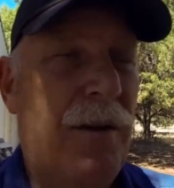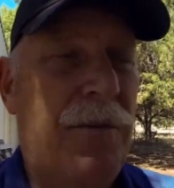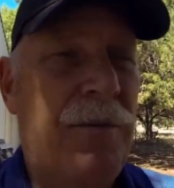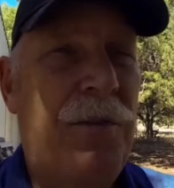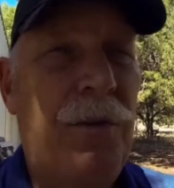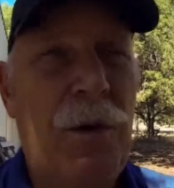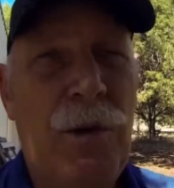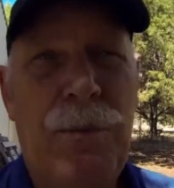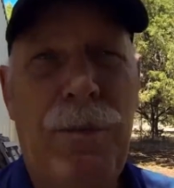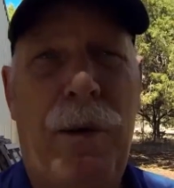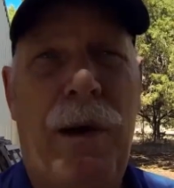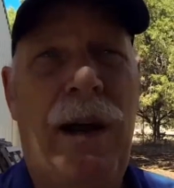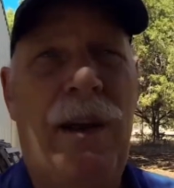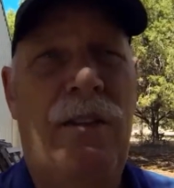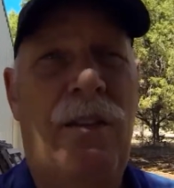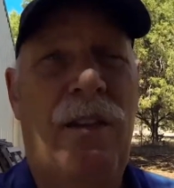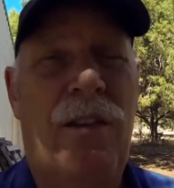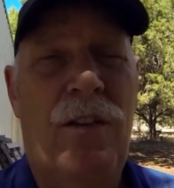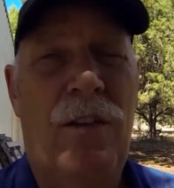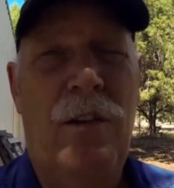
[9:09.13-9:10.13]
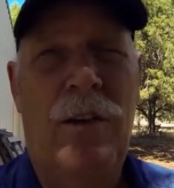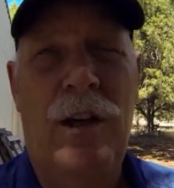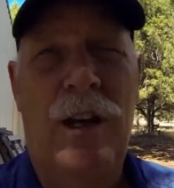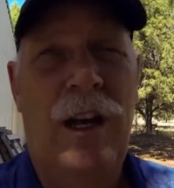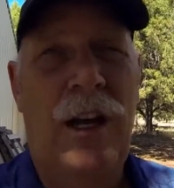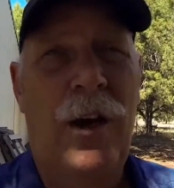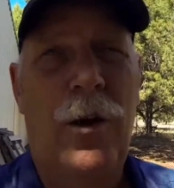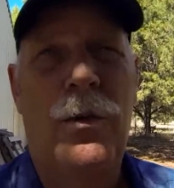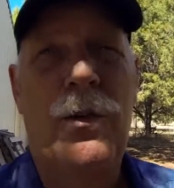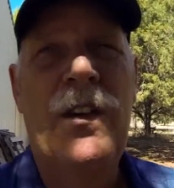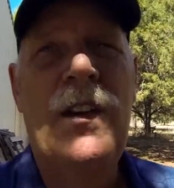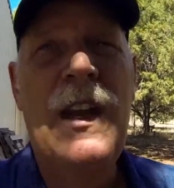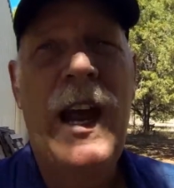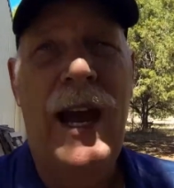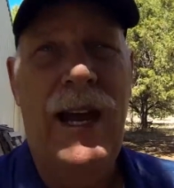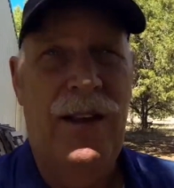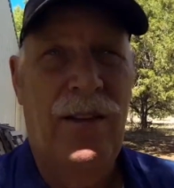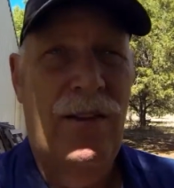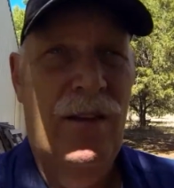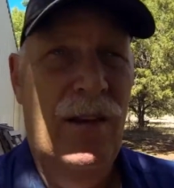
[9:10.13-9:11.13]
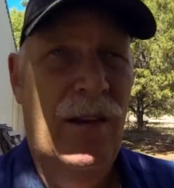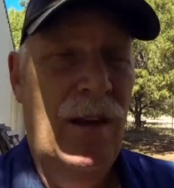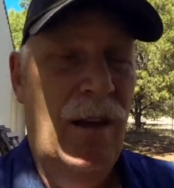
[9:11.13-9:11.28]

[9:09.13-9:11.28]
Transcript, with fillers: Food prices are going to go nuts.